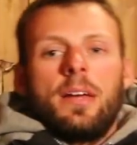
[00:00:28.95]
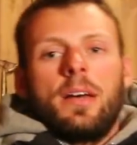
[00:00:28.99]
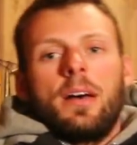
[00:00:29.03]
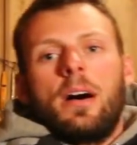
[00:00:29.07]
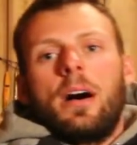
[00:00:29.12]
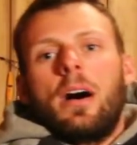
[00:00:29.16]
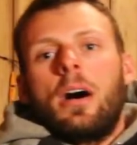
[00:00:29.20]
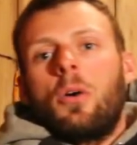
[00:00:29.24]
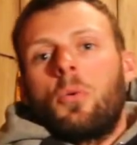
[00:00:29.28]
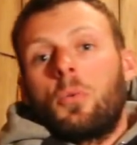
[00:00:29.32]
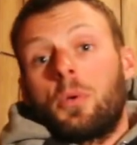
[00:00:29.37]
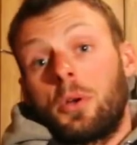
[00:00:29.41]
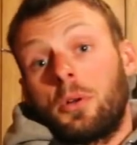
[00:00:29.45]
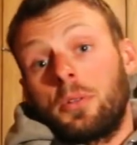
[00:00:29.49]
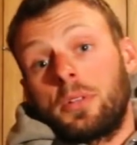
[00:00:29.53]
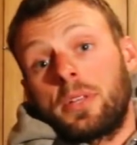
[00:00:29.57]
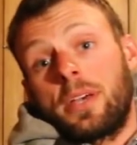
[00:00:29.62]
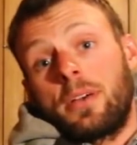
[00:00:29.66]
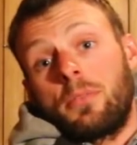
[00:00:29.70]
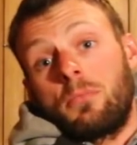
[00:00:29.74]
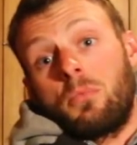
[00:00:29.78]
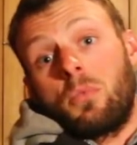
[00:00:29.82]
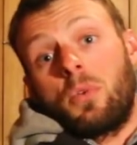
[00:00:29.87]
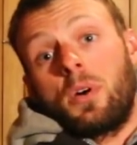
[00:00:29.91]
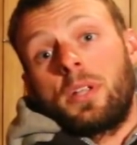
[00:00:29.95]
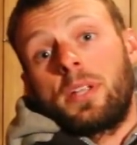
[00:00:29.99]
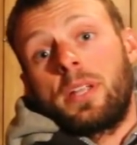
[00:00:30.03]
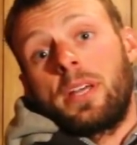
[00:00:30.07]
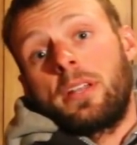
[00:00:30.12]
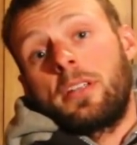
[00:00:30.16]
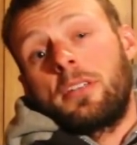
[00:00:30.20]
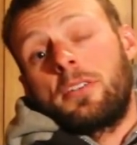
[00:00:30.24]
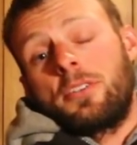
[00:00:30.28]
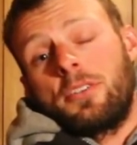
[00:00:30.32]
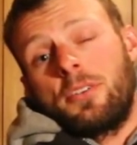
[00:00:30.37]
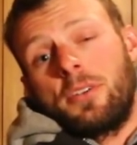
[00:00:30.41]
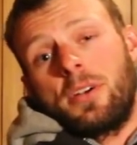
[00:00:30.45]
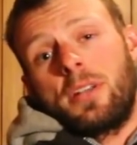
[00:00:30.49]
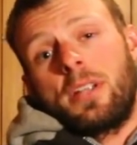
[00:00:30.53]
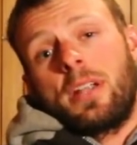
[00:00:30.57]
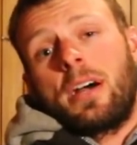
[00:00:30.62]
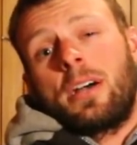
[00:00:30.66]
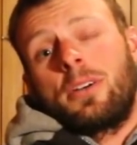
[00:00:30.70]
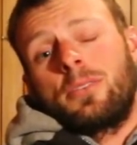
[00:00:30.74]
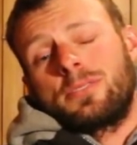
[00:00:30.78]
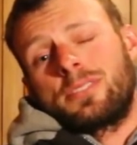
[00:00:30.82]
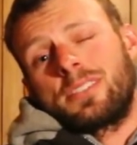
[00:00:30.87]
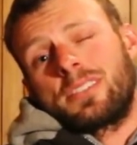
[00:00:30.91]
Uh, we only had one day to do it.
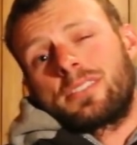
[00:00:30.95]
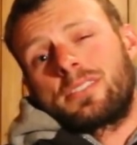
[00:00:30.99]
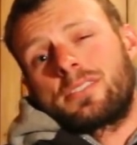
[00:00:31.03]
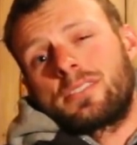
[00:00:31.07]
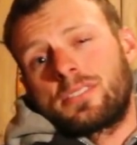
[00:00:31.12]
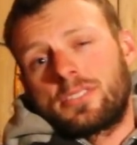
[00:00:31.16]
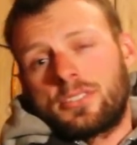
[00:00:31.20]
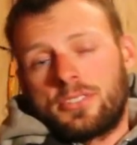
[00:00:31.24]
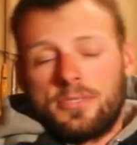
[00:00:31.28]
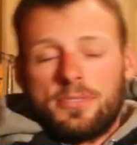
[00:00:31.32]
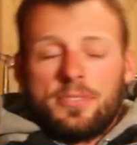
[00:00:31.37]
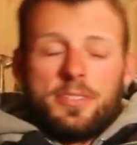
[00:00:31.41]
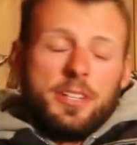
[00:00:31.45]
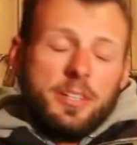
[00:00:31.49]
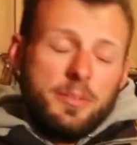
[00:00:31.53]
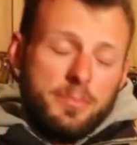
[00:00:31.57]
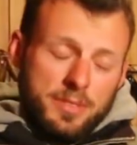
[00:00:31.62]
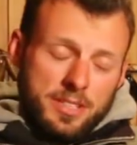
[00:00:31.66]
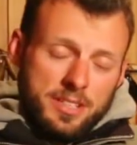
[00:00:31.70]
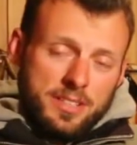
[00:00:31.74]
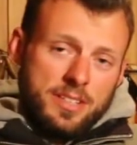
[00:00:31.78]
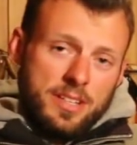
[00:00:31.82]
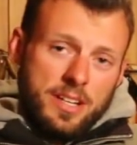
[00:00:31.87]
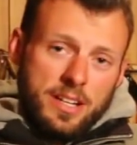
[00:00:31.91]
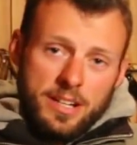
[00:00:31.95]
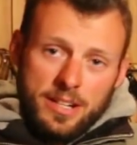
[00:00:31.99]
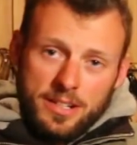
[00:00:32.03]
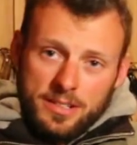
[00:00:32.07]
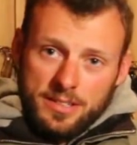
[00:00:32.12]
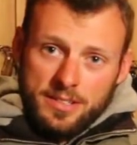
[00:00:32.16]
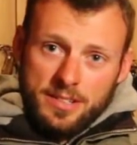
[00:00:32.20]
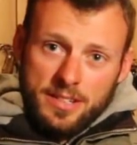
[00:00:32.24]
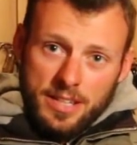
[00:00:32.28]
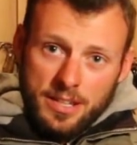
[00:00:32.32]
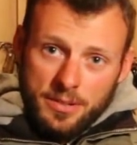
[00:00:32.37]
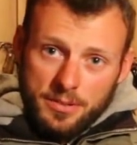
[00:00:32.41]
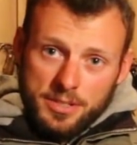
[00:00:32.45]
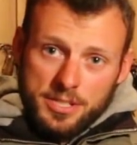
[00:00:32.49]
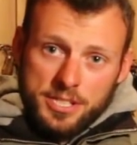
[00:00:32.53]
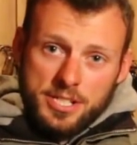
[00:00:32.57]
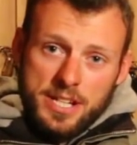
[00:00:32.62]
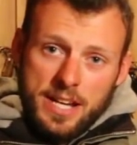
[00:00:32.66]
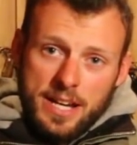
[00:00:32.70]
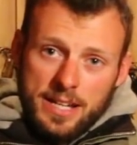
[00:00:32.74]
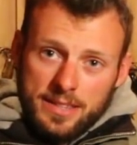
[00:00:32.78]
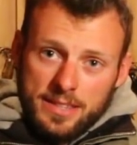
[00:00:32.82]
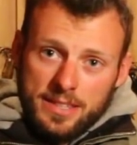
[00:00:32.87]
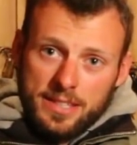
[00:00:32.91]
I was extremely tired the day we
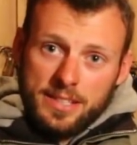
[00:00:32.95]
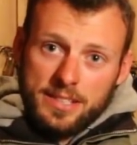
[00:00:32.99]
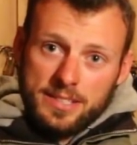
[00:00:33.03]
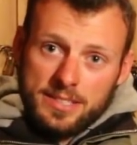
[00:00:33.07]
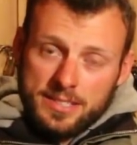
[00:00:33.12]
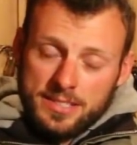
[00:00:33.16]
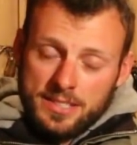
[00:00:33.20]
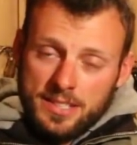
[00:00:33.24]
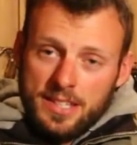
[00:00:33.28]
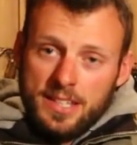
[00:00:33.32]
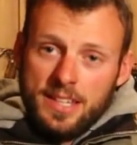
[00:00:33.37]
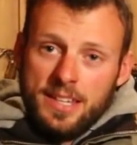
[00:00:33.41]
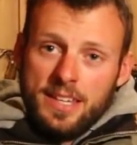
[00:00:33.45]
shot this,